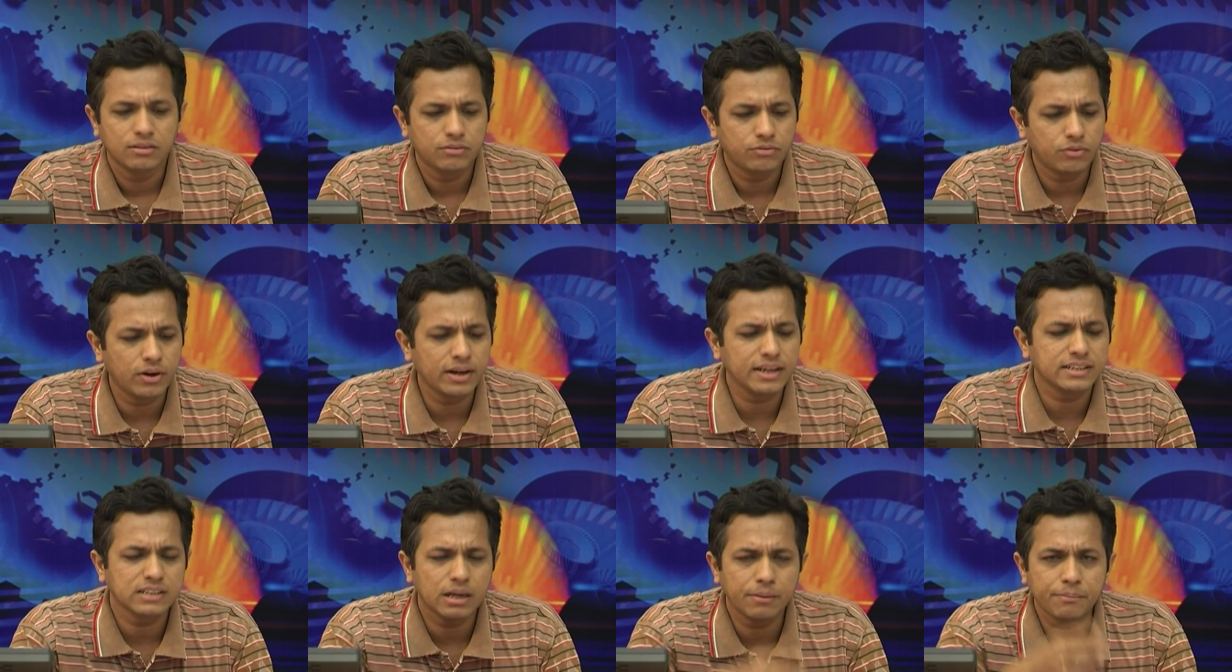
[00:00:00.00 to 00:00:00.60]
For
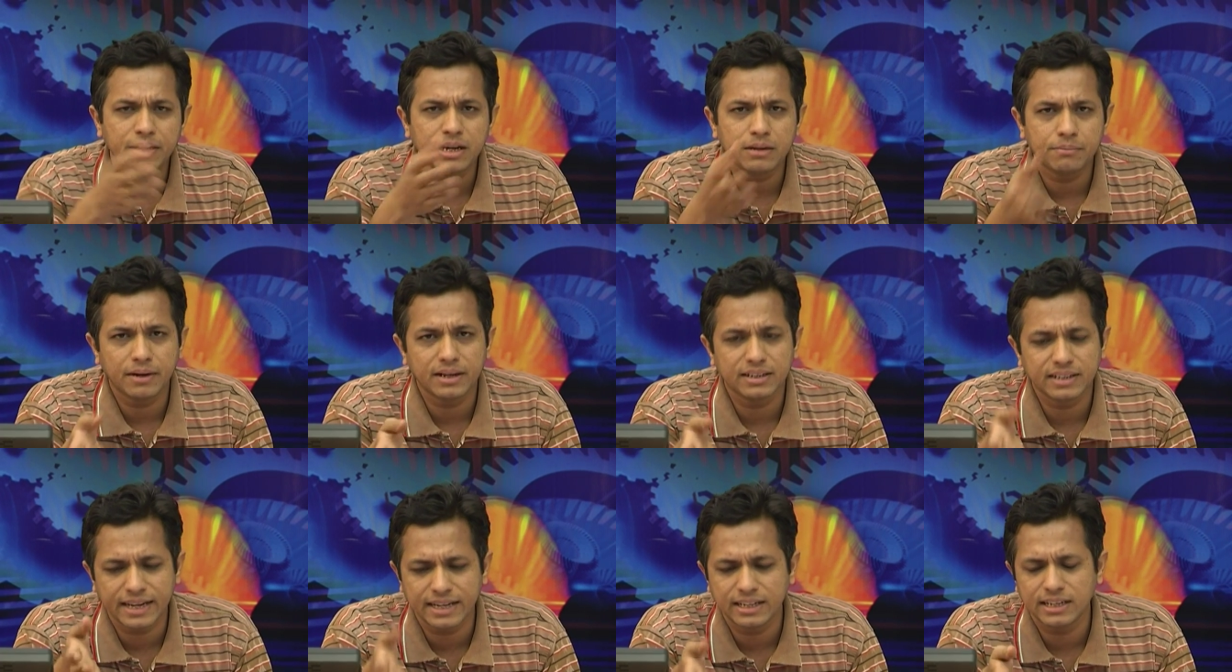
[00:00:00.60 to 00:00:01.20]
example, it
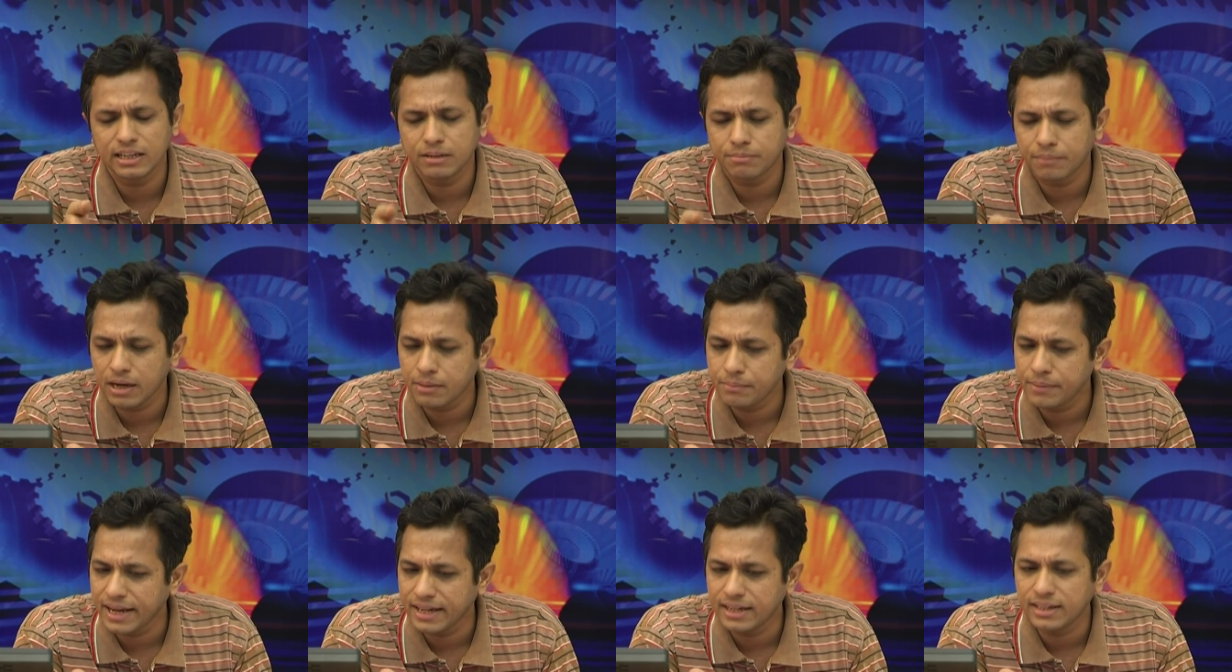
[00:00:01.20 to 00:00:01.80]
might, it
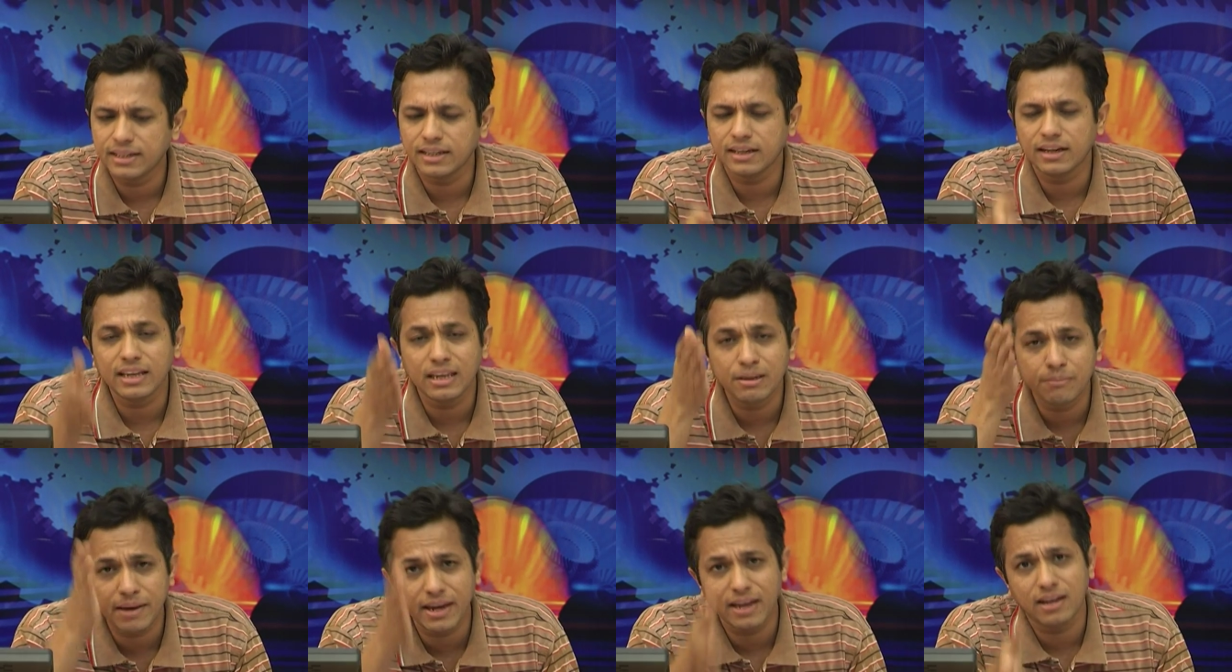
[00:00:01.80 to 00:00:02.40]
might be editing an
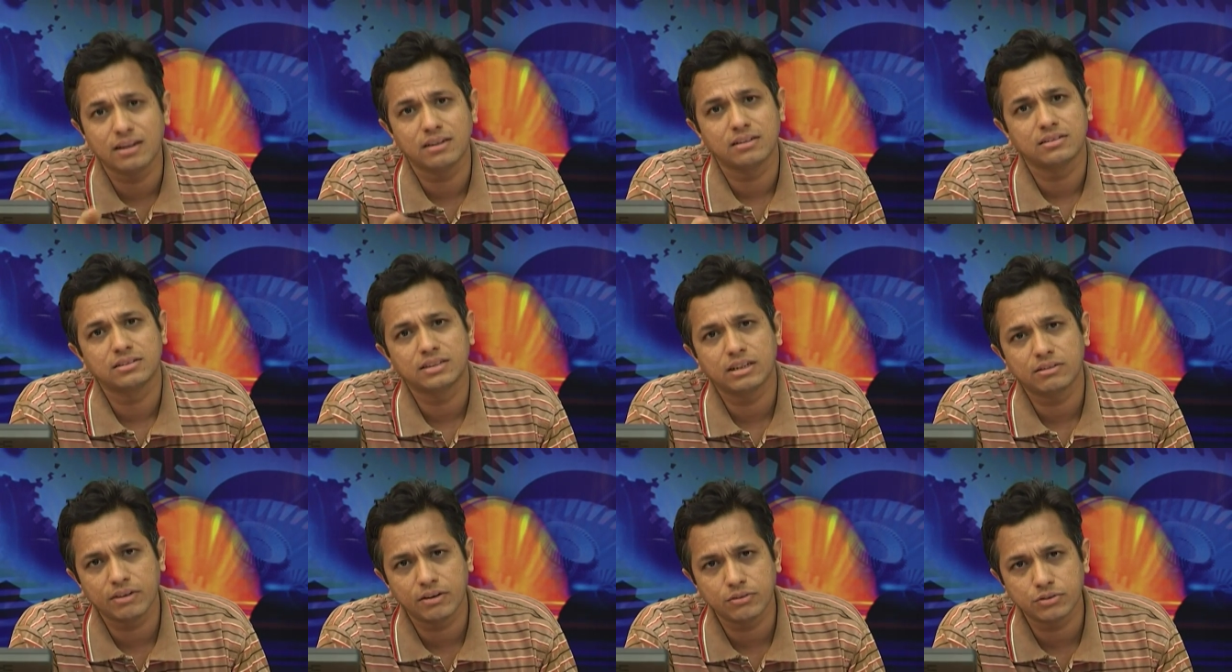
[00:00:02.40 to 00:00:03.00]
email
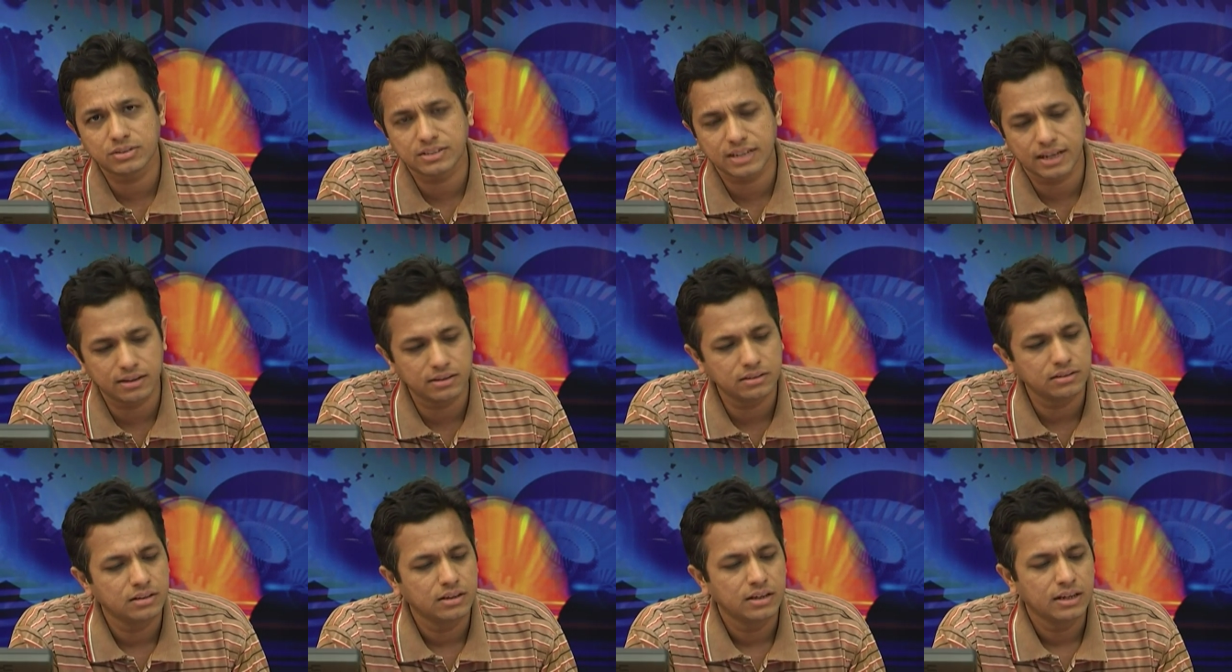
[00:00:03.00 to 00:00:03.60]
that we have to send,